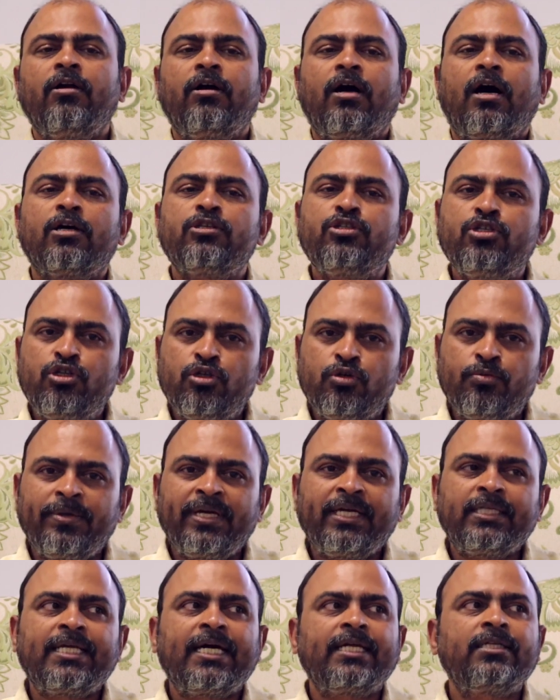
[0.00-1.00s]

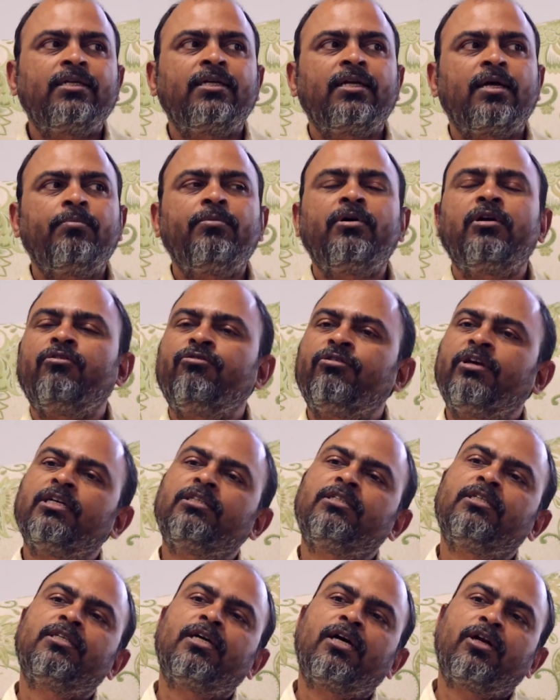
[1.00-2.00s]
Assuming that the number of
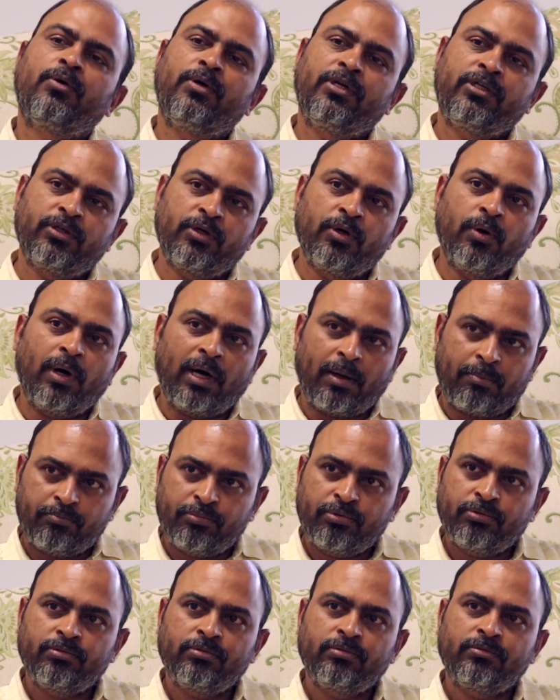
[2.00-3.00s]
cases are going to go up,
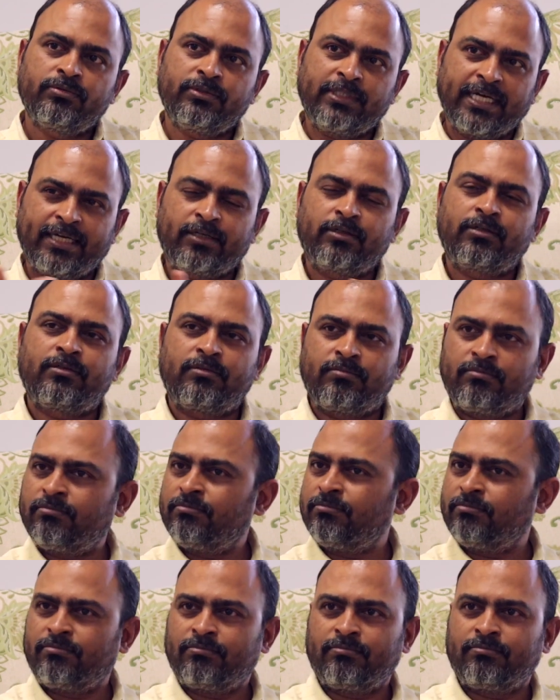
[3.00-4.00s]
that
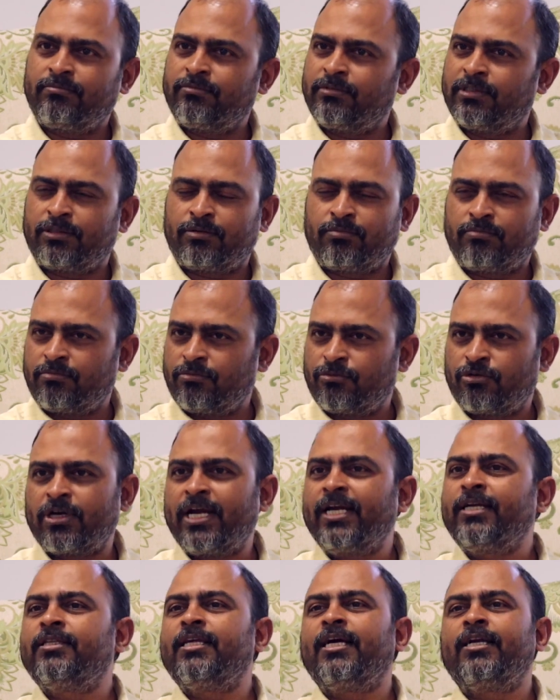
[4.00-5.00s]
the
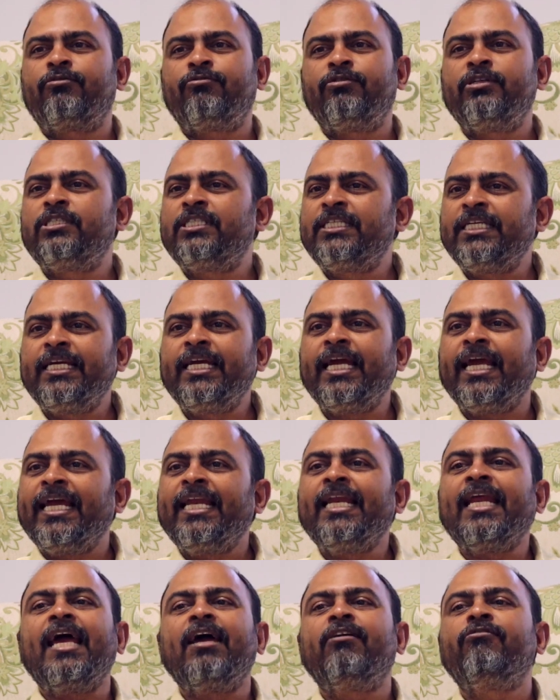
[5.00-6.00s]
trend that we see
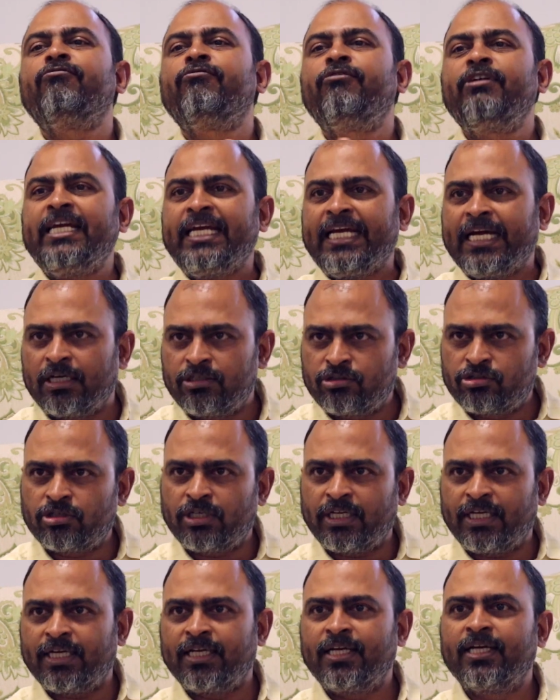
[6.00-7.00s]
in every
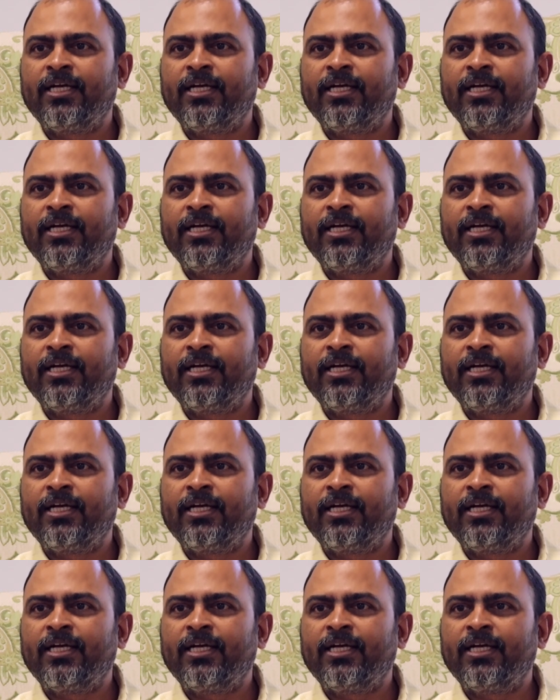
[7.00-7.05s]
country